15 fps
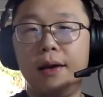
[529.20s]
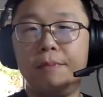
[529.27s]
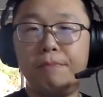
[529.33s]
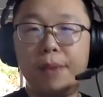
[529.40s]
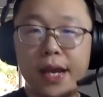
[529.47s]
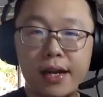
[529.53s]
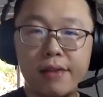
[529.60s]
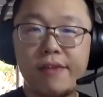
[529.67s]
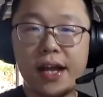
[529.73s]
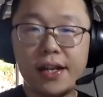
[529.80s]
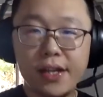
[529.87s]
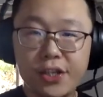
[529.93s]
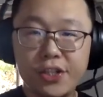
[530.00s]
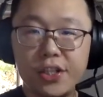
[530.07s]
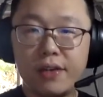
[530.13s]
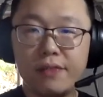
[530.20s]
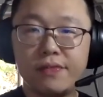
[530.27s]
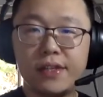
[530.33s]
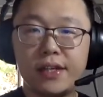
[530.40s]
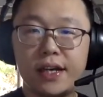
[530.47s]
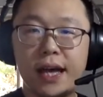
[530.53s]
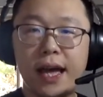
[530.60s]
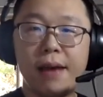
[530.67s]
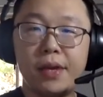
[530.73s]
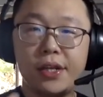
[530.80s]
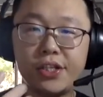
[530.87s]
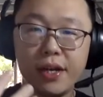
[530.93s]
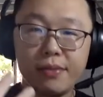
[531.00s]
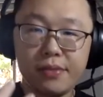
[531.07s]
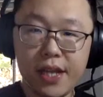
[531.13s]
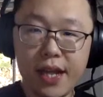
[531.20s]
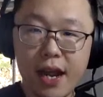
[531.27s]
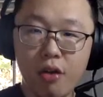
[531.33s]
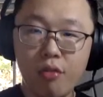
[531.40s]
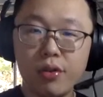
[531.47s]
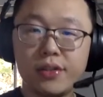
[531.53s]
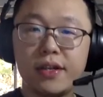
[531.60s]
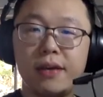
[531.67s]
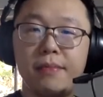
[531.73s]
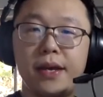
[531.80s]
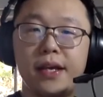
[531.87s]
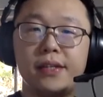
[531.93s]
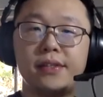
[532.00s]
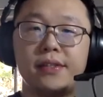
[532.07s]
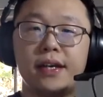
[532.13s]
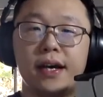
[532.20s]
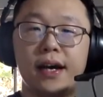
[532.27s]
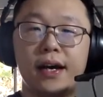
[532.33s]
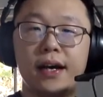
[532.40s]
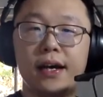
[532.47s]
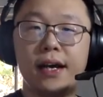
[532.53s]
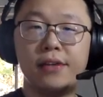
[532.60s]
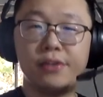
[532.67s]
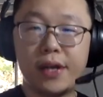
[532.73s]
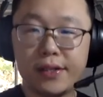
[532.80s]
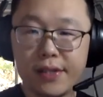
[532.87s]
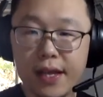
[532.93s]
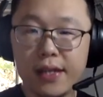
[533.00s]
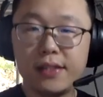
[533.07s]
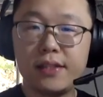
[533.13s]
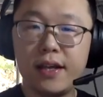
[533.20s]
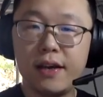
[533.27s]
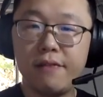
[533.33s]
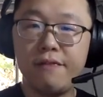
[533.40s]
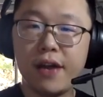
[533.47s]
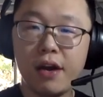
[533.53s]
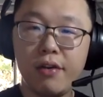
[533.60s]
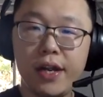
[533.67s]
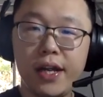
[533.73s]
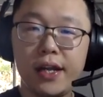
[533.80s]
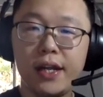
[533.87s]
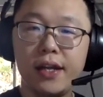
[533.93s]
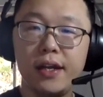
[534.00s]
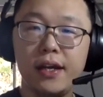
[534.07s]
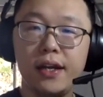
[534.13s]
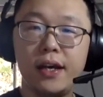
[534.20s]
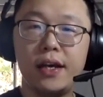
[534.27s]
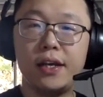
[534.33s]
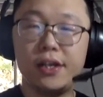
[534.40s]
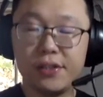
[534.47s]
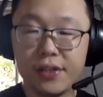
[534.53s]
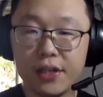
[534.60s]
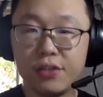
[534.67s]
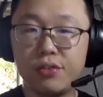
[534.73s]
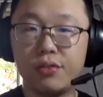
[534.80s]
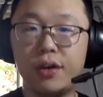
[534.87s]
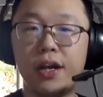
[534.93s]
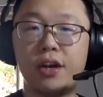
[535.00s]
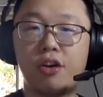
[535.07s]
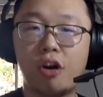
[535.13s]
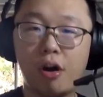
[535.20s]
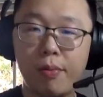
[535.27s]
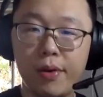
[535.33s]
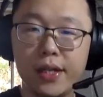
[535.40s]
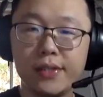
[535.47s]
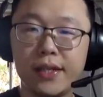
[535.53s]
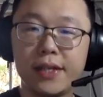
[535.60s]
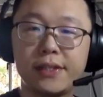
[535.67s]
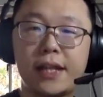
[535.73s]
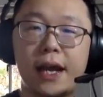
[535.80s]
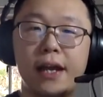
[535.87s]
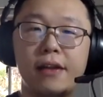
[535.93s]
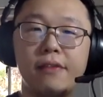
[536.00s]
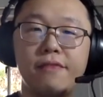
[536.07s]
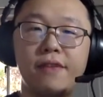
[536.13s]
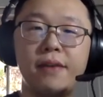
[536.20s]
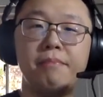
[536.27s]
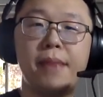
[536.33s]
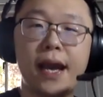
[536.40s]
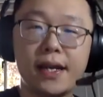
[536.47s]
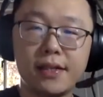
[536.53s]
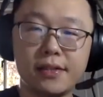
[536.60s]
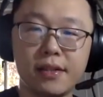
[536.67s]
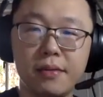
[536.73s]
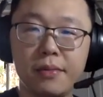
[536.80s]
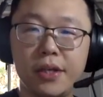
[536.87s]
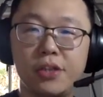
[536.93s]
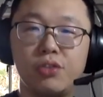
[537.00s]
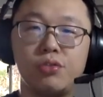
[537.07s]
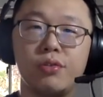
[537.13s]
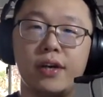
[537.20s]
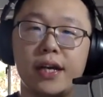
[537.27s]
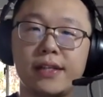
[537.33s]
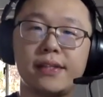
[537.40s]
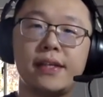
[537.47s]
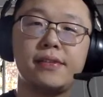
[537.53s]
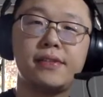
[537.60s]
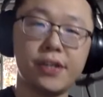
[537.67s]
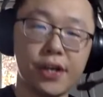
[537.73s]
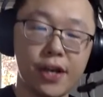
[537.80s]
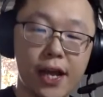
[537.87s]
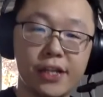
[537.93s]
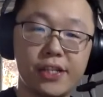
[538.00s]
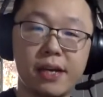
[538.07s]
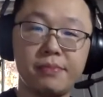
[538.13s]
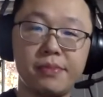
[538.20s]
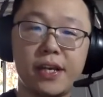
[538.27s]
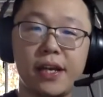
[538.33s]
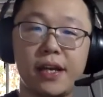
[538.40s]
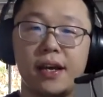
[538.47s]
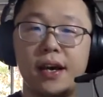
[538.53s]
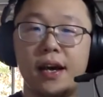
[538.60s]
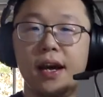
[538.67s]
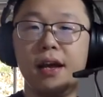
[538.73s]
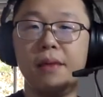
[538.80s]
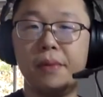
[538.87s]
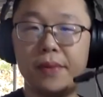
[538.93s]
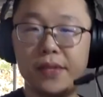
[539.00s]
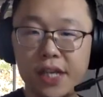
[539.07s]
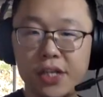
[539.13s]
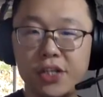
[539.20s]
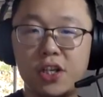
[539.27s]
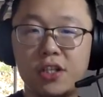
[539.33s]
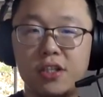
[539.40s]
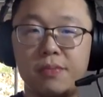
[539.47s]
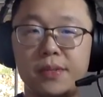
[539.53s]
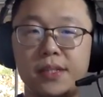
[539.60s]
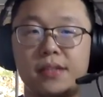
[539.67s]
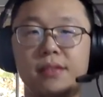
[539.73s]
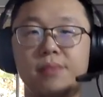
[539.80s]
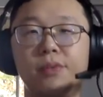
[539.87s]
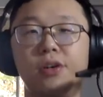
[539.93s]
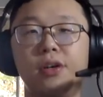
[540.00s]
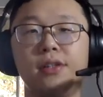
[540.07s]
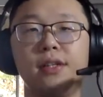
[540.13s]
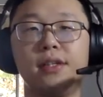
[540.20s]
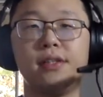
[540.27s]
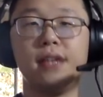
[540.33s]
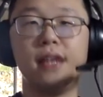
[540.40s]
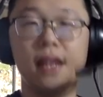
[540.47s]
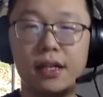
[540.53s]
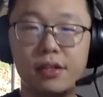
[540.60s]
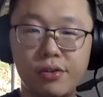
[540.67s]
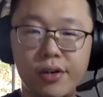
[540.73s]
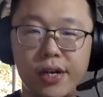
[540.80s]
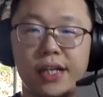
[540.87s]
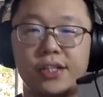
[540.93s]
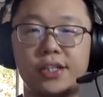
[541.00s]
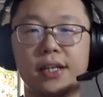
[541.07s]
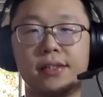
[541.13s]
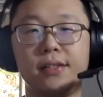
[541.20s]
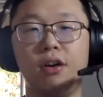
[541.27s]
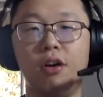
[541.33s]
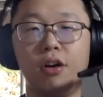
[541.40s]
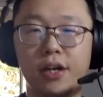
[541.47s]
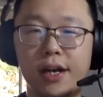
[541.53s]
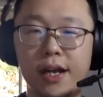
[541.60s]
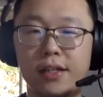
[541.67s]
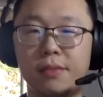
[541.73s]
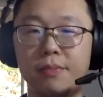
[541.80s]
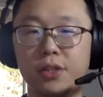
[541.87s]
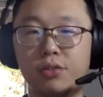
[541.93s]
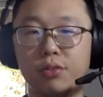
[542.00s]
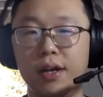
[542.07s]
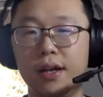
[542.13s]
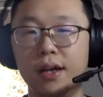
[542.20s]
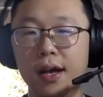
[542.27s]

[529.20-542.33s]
Big advantage of the MHMC algorithm is, as you can see, it's very easy to incorporate this kind of mechanism into existing HMC implementations because it's literally just alternating between